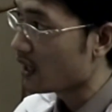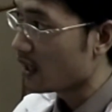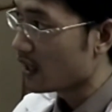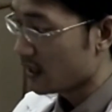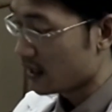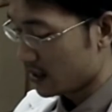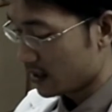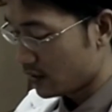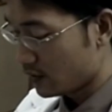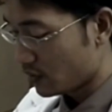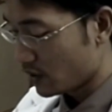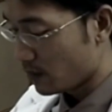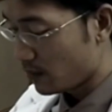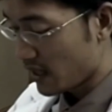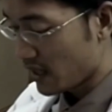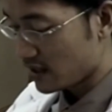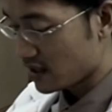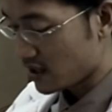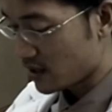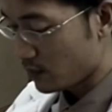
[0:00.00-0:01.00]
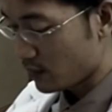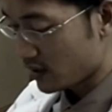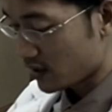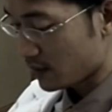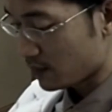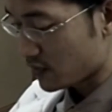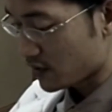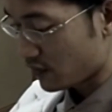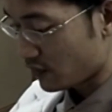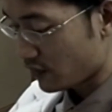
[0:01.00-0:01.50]
He remained
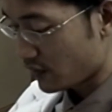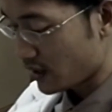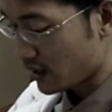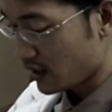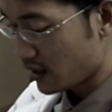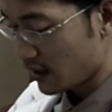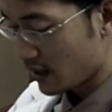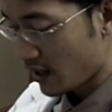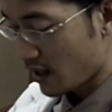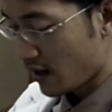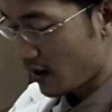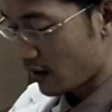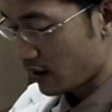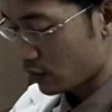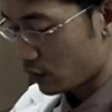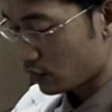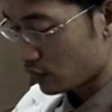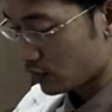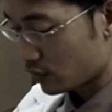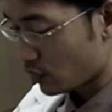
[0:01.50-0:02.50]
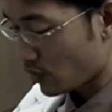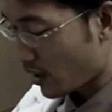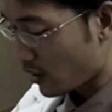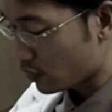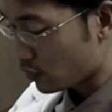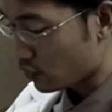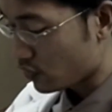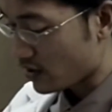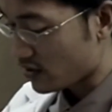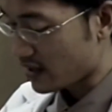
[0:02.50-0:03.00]
symptoms-free throughout
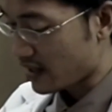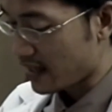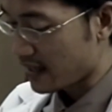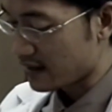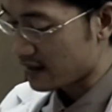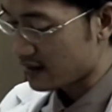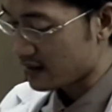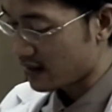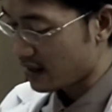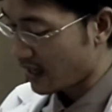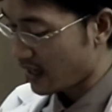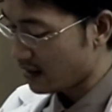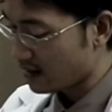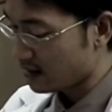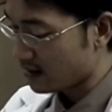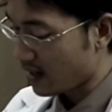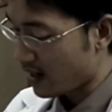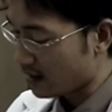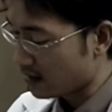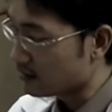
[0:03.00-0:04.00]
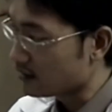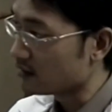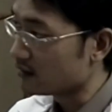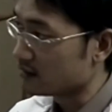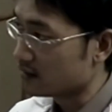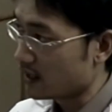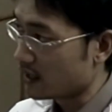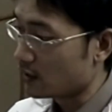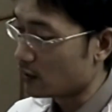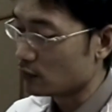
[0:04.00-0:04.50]
2008 until
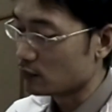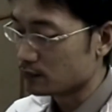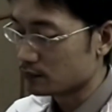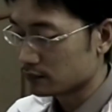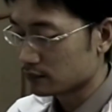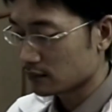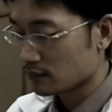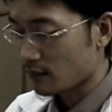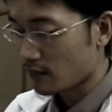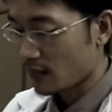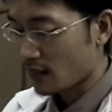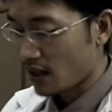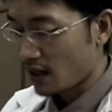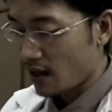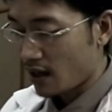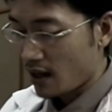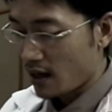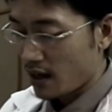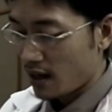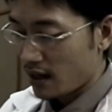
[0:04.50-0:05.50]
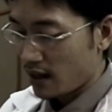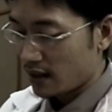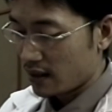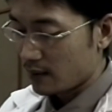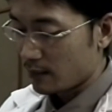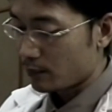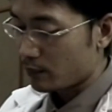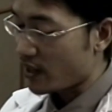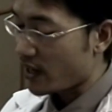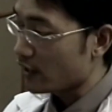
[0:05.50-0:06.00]
now.
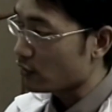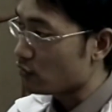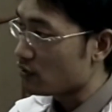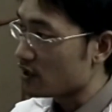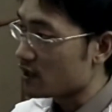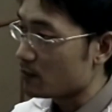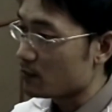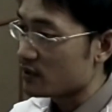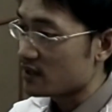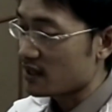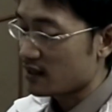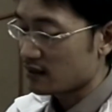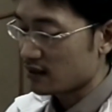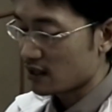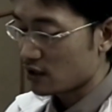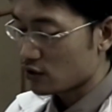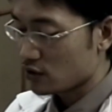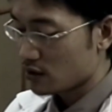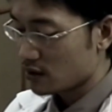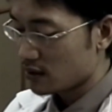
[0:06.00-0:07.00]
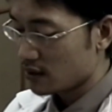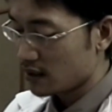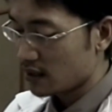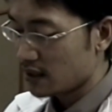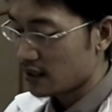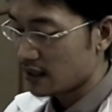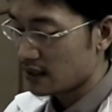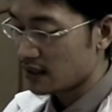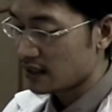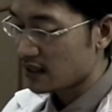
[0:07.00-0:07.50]
Prior to this presentation, he
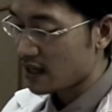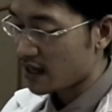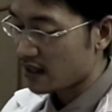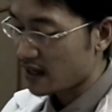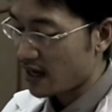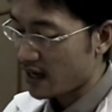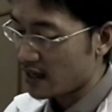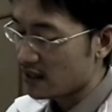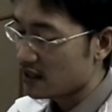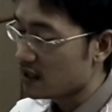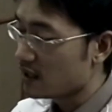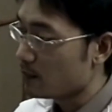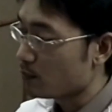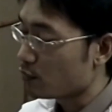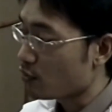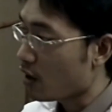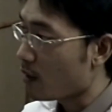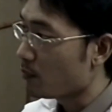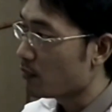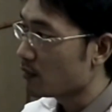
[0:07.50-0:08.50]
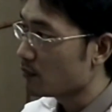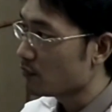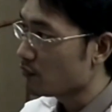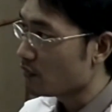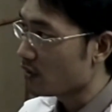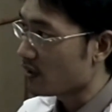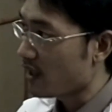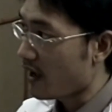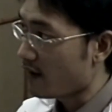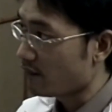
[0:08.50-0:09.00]
denied any problem with
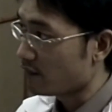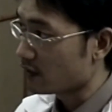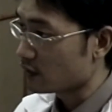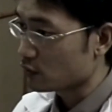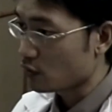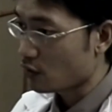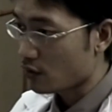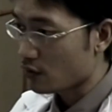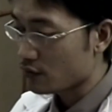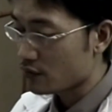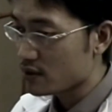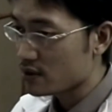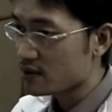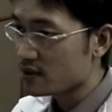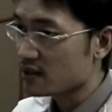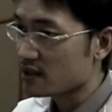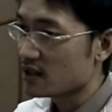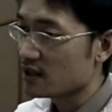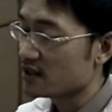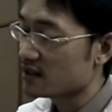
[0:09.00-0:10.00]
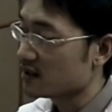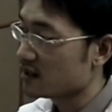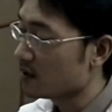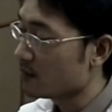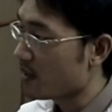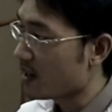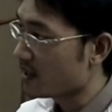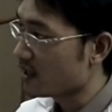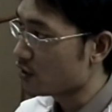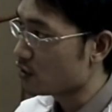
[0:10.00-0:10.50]
effort tolerance. He still
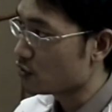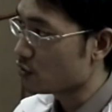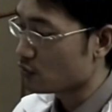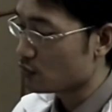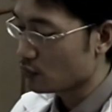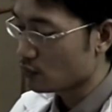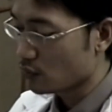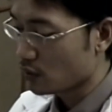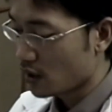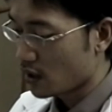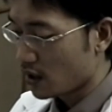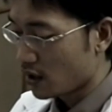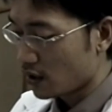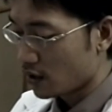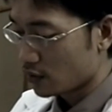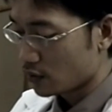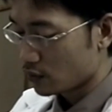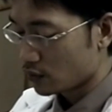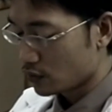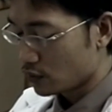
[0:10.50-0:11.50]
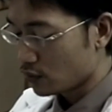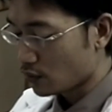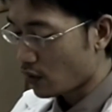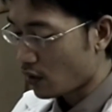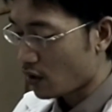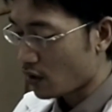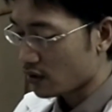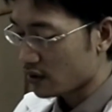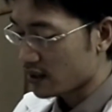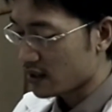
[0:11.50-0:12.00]
managed to do all
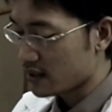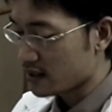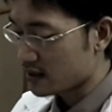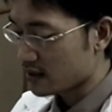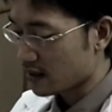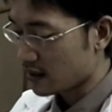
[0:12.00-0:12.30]
his